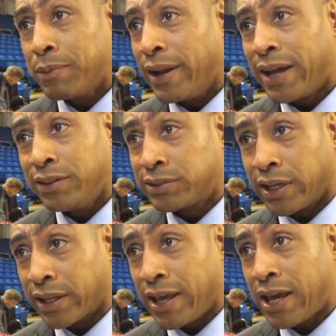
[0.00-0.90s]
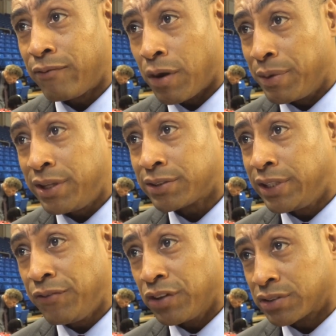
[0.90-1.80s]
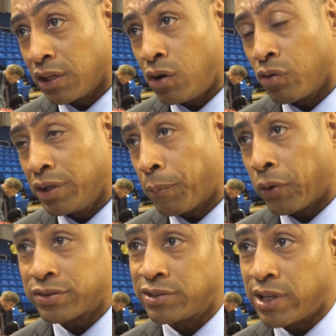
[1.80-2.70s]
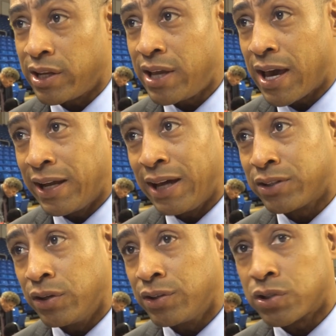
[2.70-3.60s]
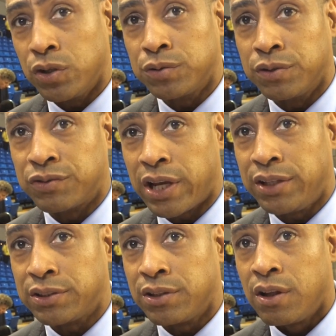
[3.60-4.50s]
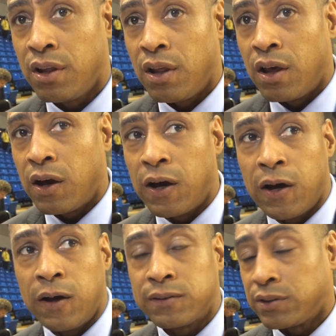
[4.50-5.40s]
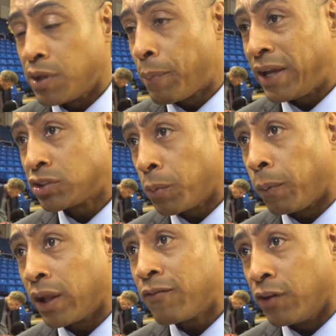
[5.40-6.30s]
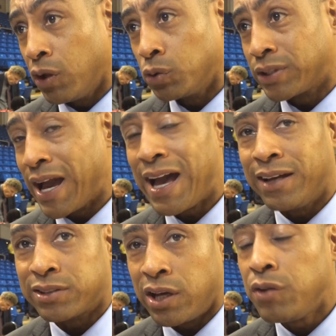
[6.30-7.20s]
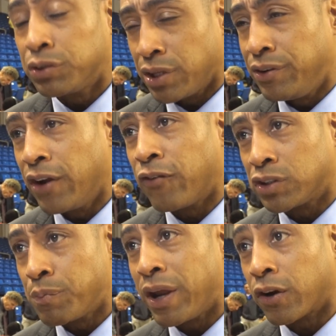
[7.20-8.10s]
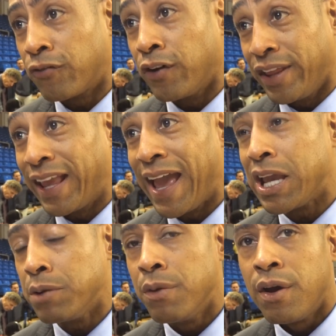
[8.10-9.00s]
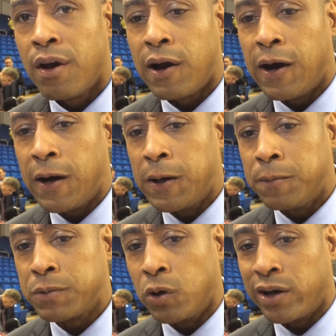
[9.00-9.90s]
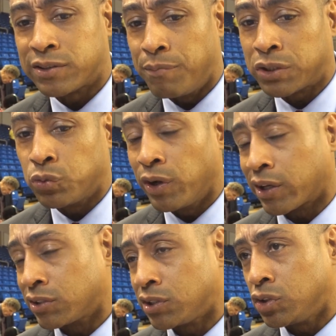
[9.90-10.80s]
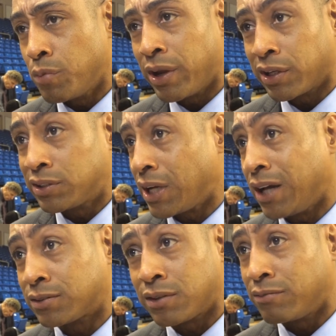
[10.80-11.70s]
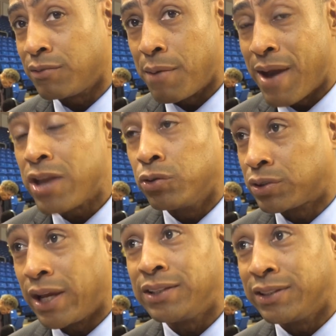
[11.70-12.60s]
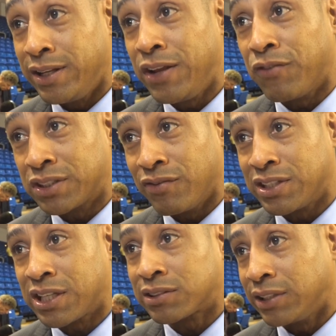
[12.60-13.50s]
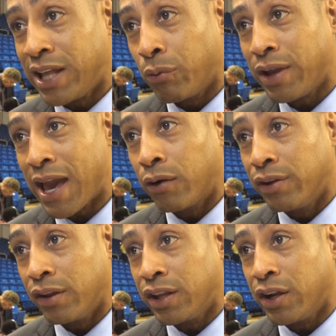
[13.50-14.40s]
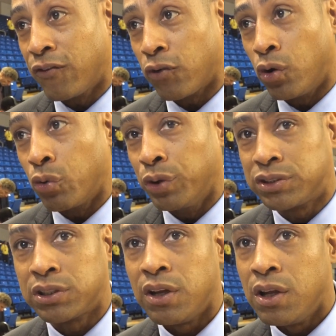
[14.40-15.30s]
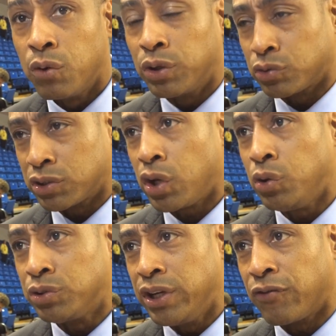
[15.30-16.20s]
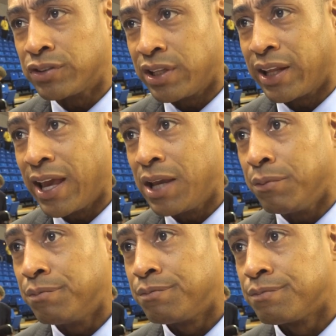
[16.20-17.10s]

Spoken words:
tonight in the second half. I mean, his defense alone and the presence that he had out there in terms of changing the pace of play for those guys, he was a difference maker for the game. You know, as much as we look at Caesar making shots, Emmanuel changed the defensive intensity that we had on the other end of the floor, which was a huge difference in the game.